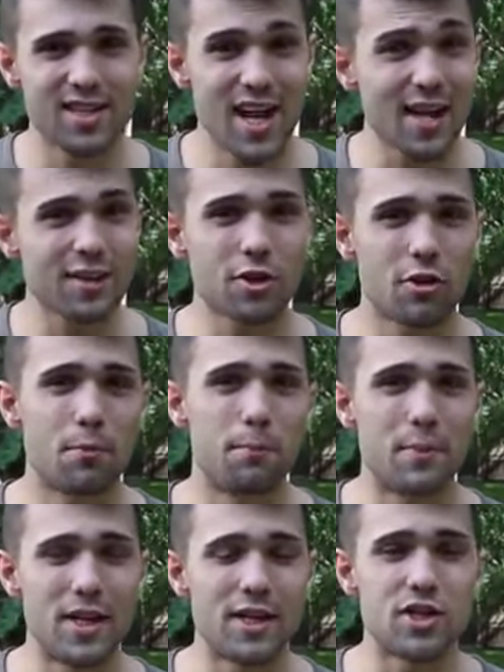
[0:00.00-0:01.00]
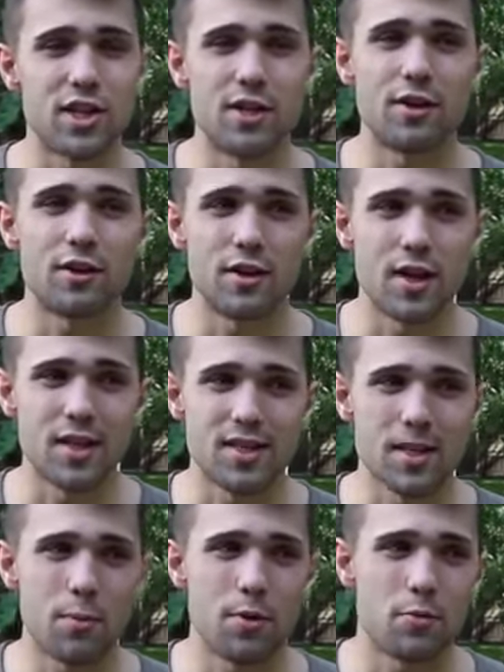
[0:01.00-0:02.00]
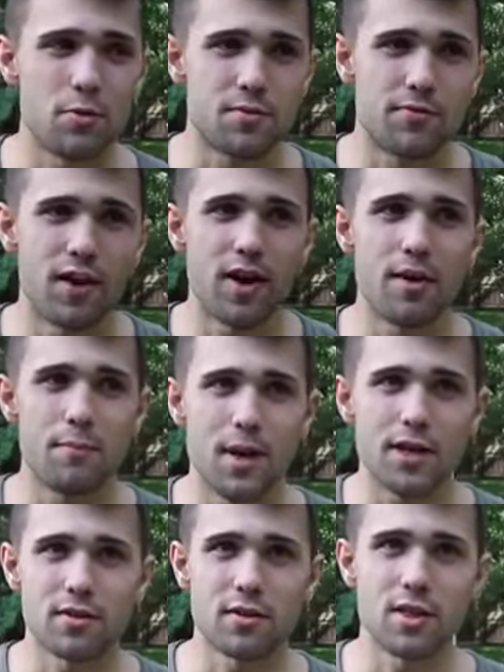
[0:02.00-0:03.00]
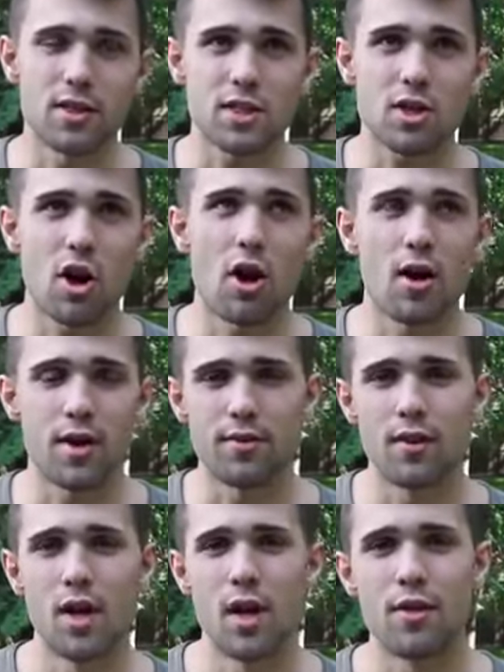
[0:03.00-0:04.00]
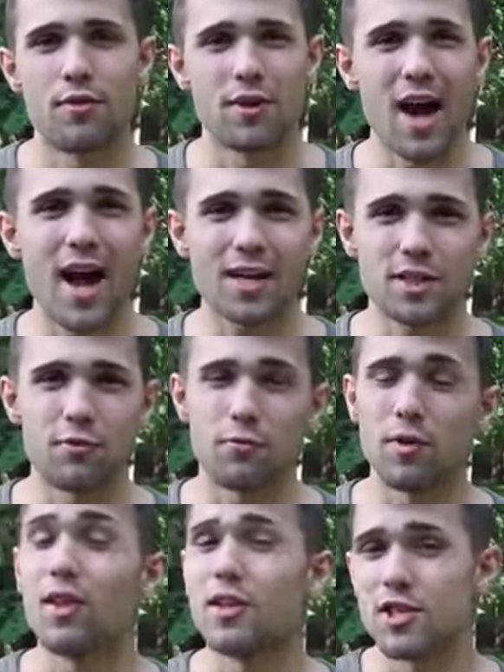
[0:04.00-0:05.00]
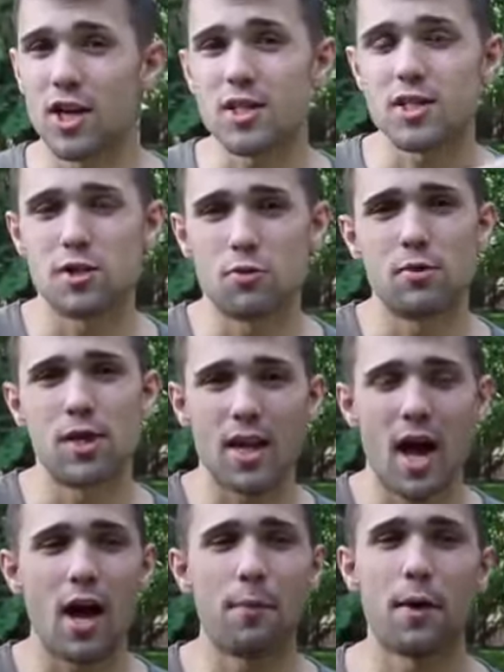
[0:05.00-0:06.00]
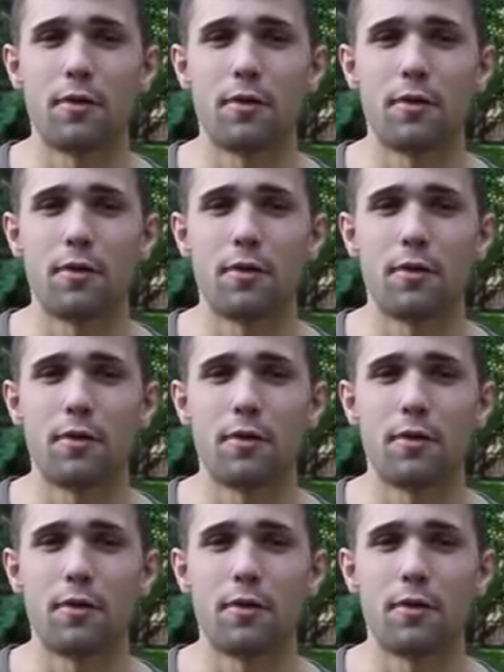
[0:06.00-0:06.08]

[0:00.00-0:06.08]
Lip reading: technical binge eater is someone who's very mentally scarred and they actually really just do need help.